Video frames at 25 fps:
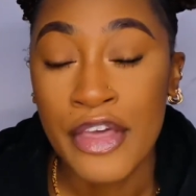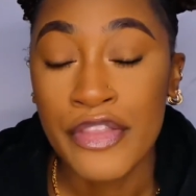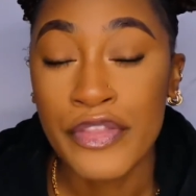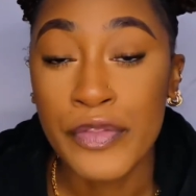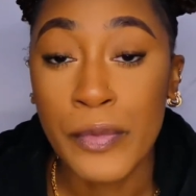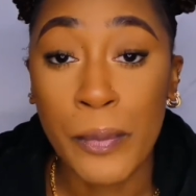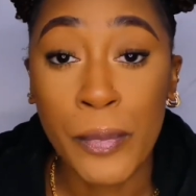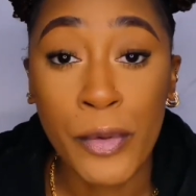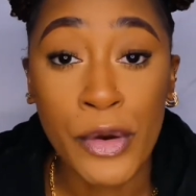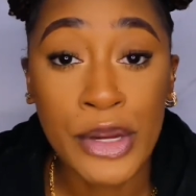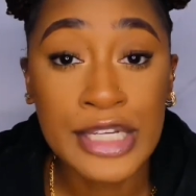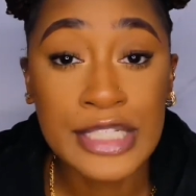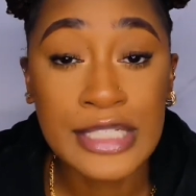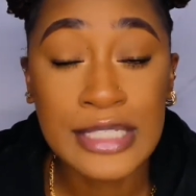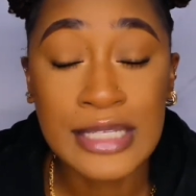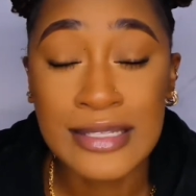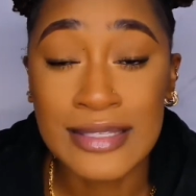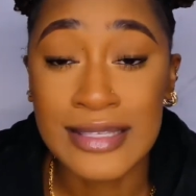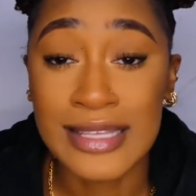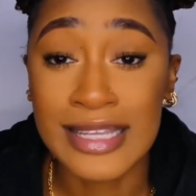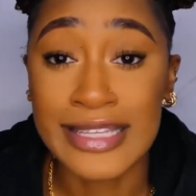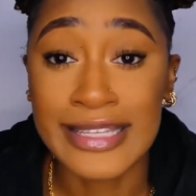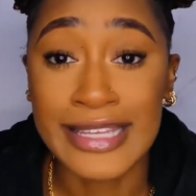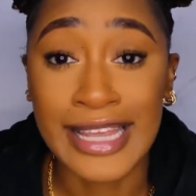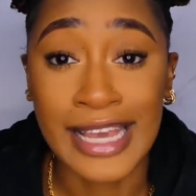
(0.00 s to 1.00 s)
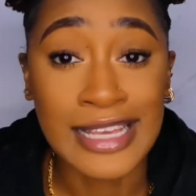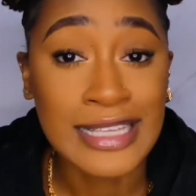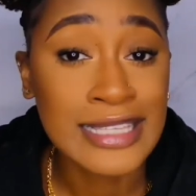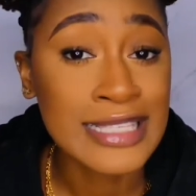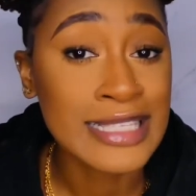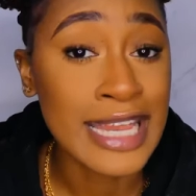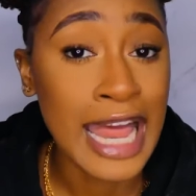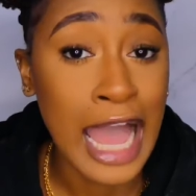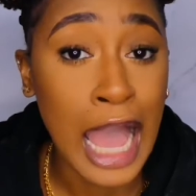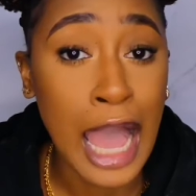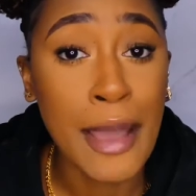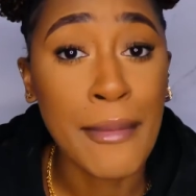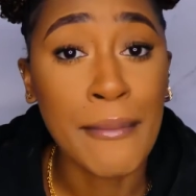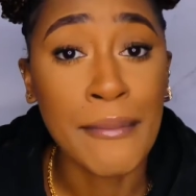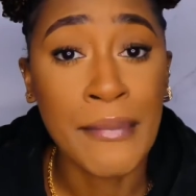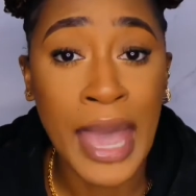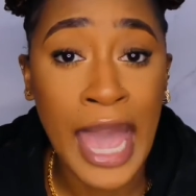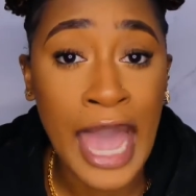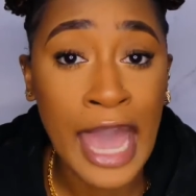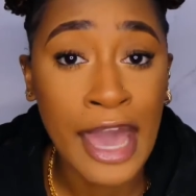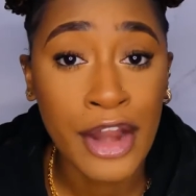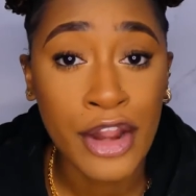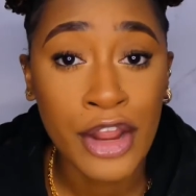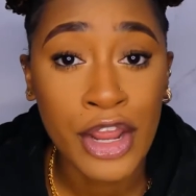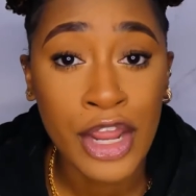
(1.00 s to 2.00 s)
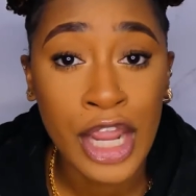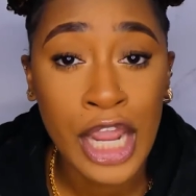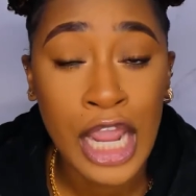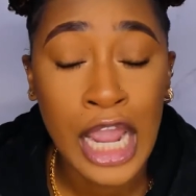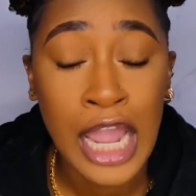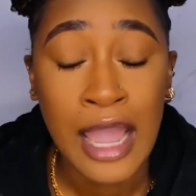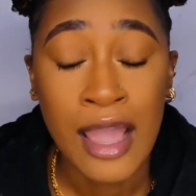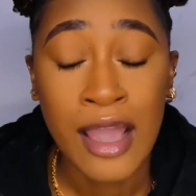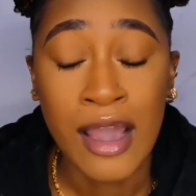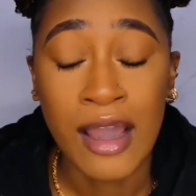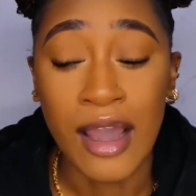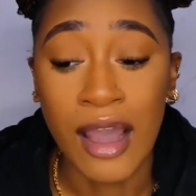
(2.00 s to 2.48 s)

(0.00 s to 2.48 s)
The portions does not matter.